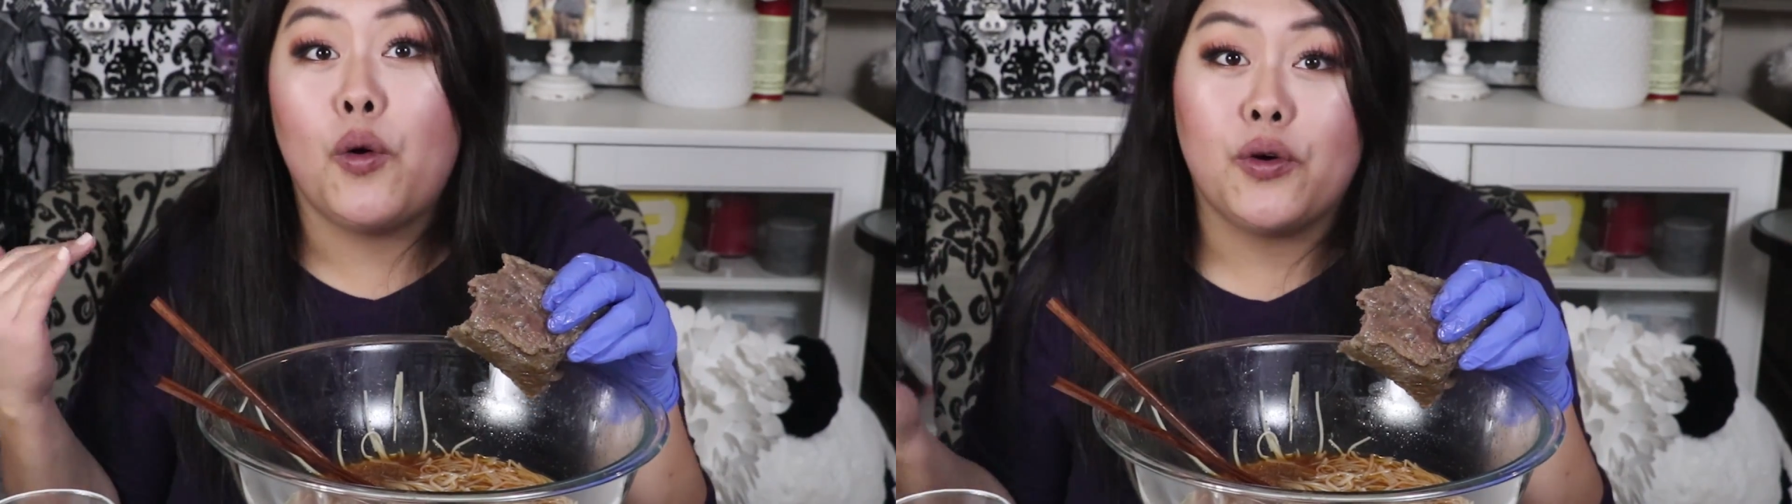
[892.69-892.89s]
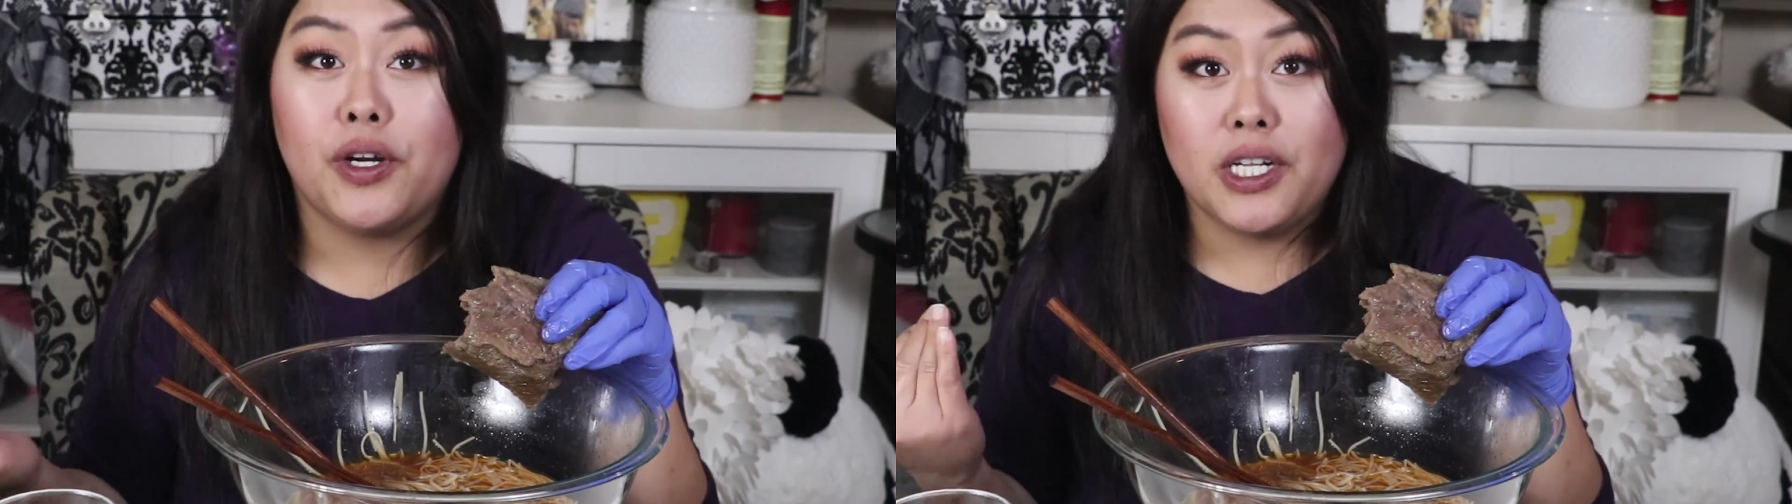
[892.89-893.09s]

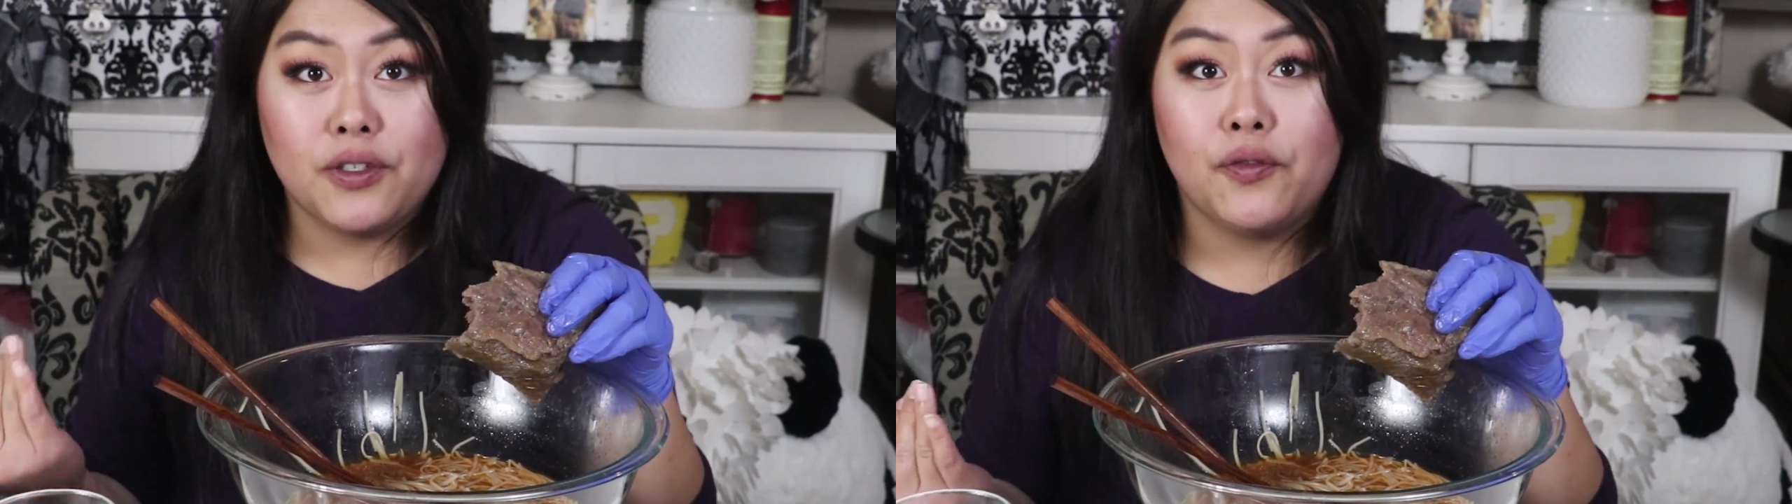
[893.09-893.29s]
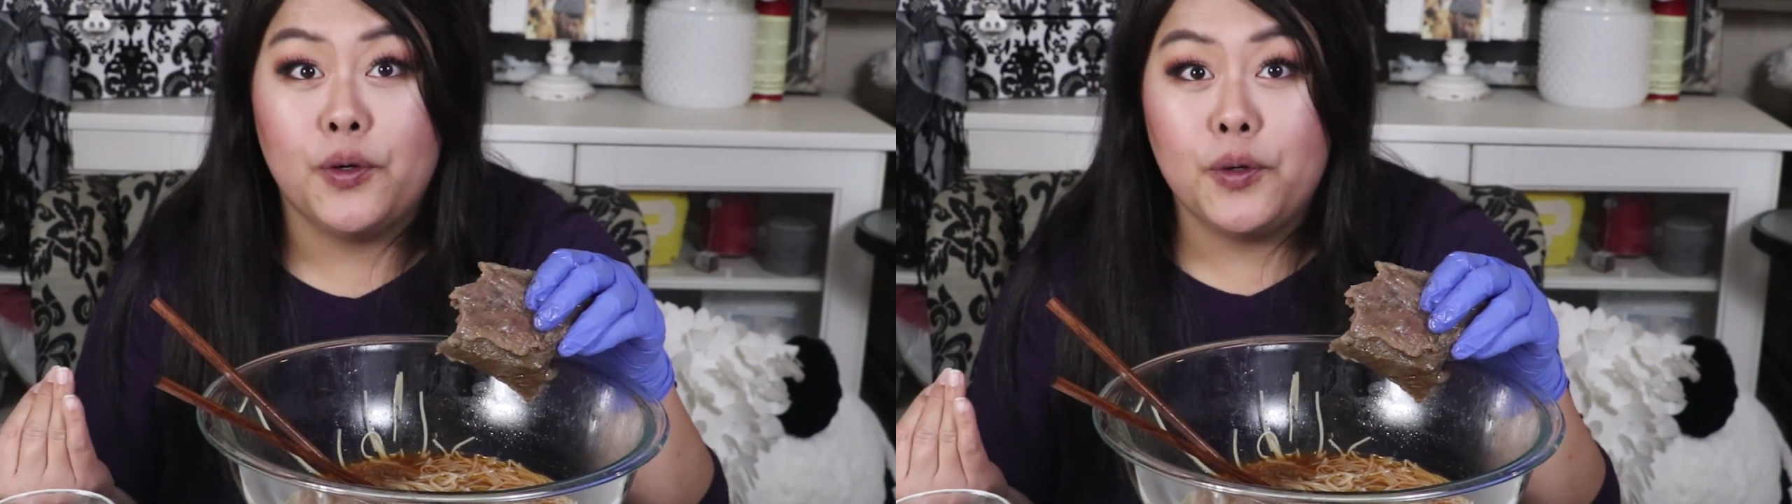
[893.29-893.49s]
ordering his
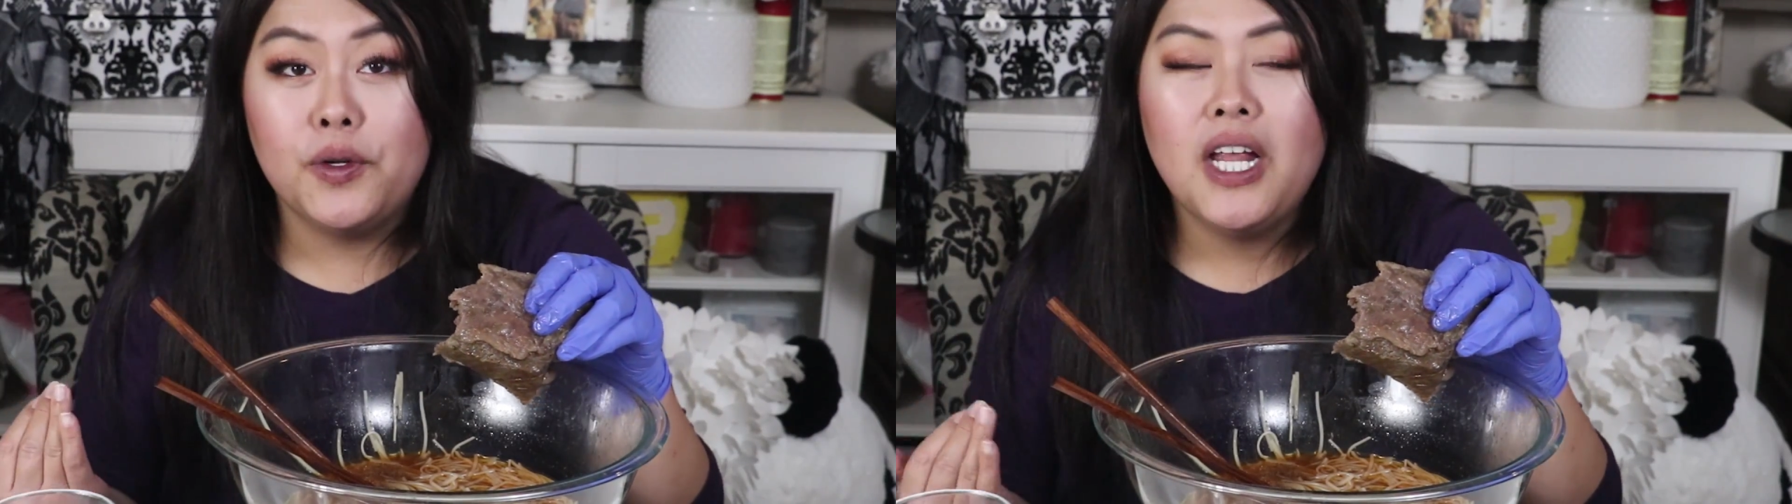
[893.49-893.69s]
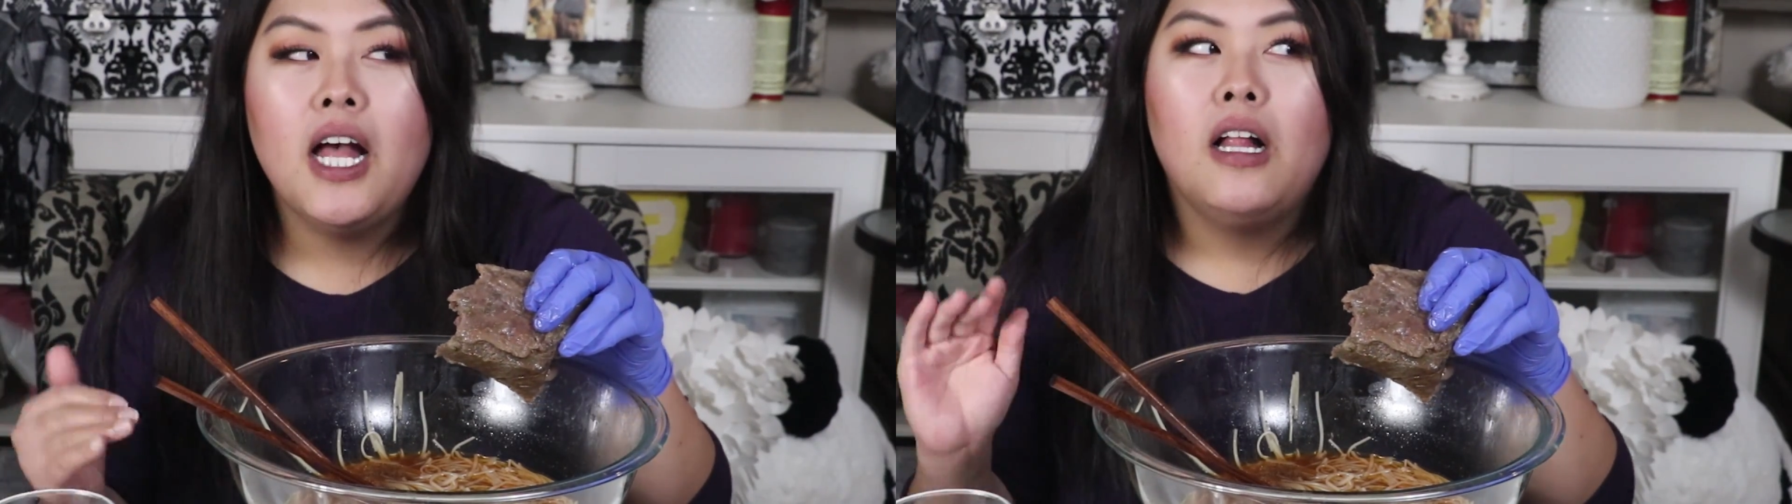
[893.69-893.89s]
food,